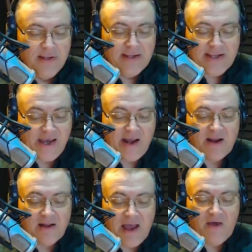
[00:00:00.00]
It
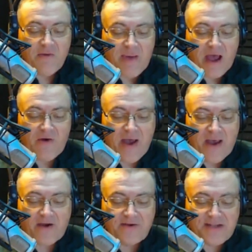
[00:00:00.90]
cannot allow the
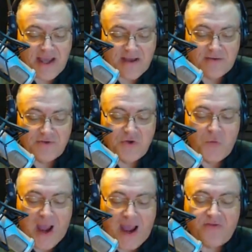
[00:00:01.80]
biohacker tail to
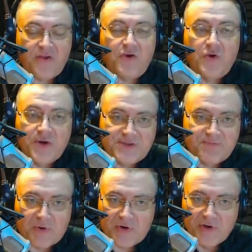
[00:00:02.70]
wag the
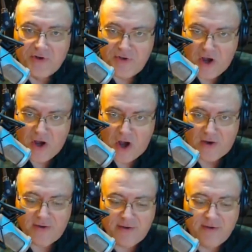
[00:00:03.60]
CRISPR
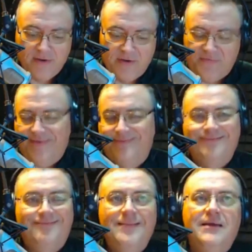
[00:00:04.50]
dog. You know,
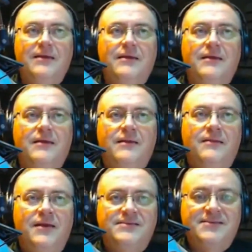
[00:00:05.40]

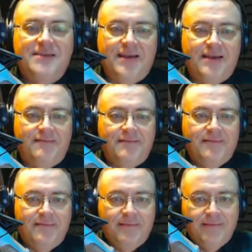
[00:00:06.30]
that's the
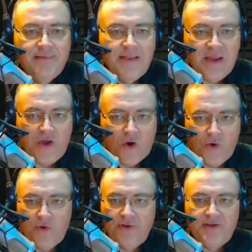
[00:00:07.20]

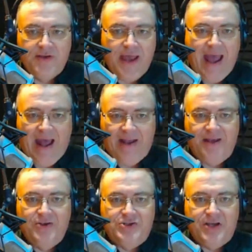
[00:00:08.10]
old
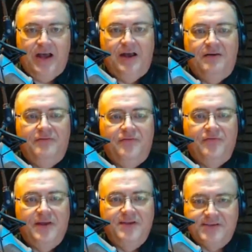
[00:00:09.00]
adage of,
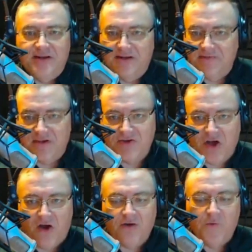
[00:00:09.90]
instead of the
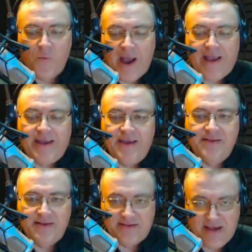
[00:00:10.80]
dog
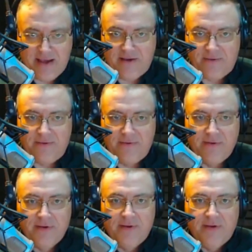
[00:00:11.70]
wagging the tail
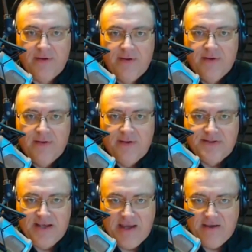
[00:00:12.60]

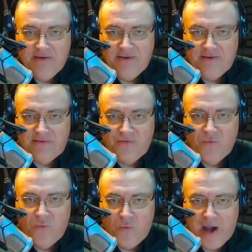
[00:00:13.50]
is
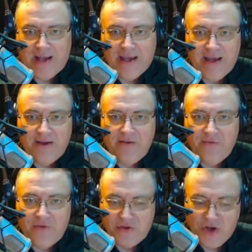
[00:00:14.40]

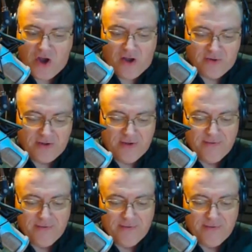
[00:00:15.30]
wagging the dog.